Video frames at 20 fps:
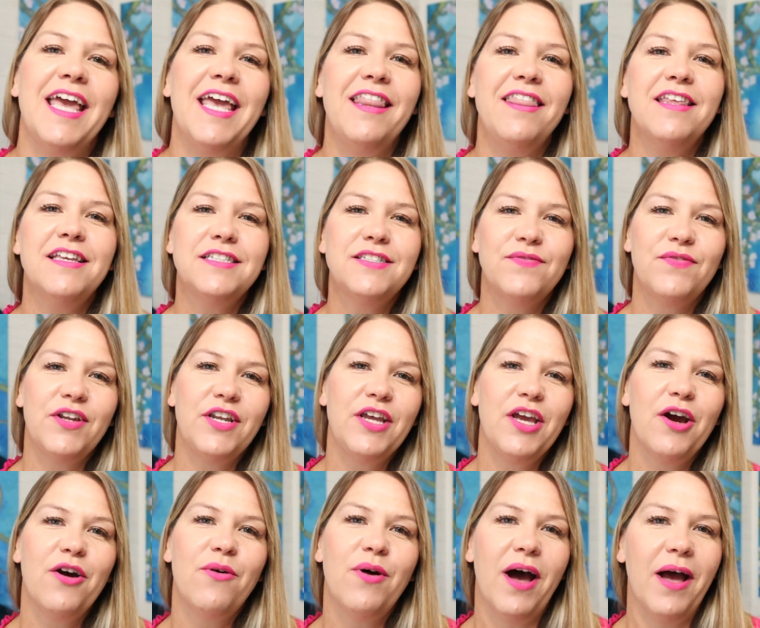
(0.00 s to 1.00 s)
In this
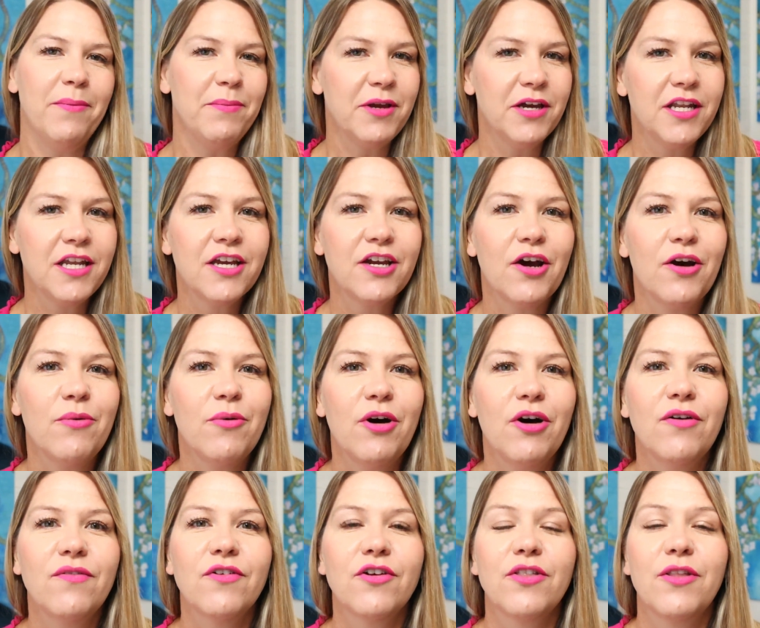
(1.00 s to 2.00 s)
video, I'm going to go
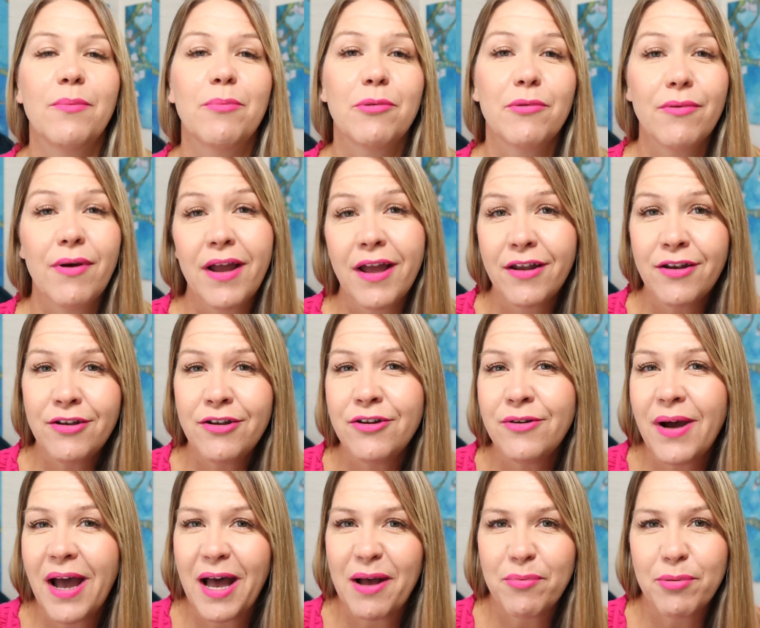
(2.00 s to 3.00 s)
over the brand
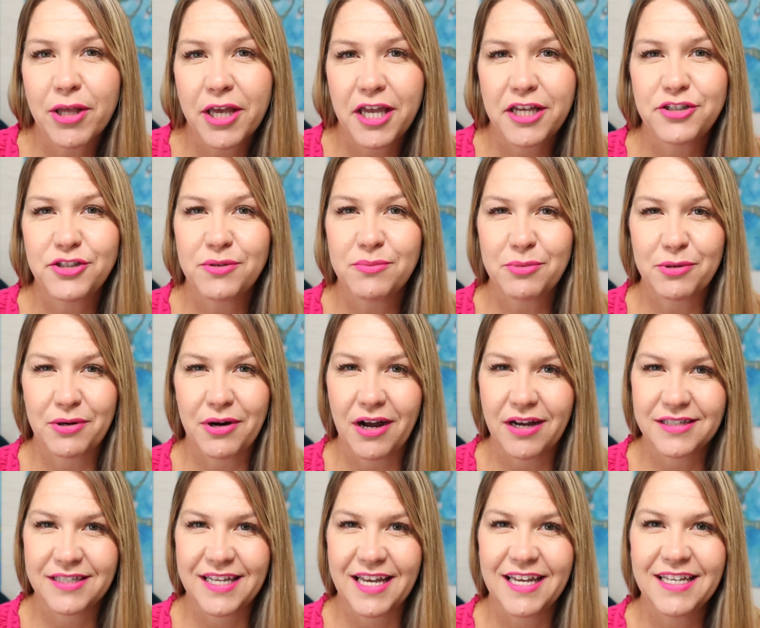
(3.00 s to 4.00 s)
new application
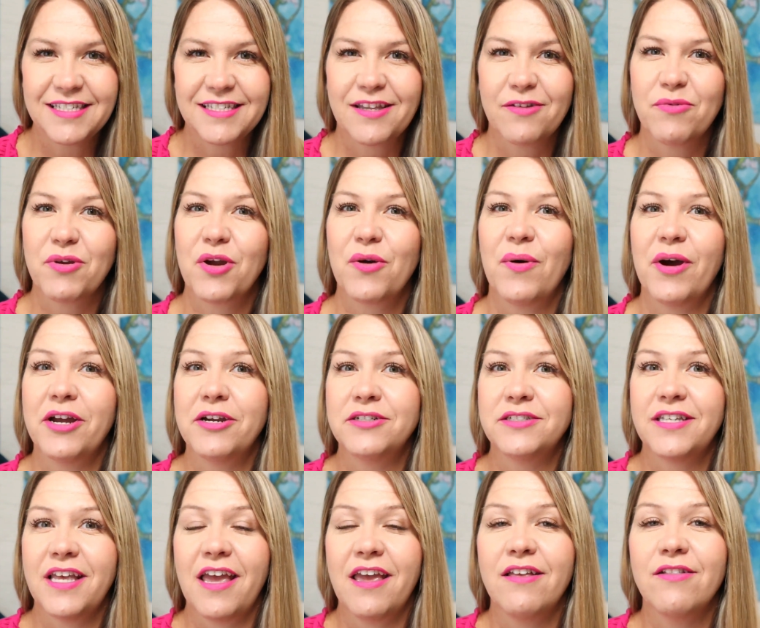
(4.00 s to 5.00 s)
process that
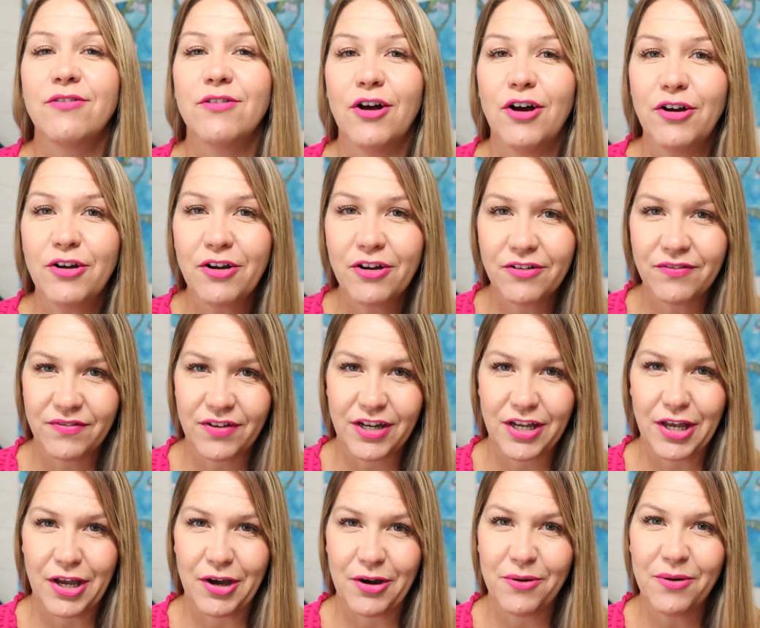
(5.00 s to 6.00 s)
requires a longer
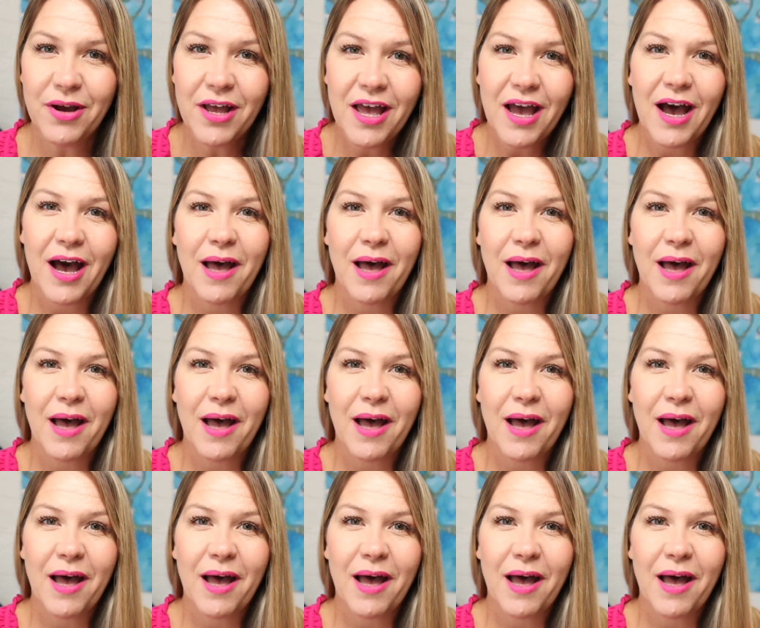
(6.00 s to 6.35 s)
video.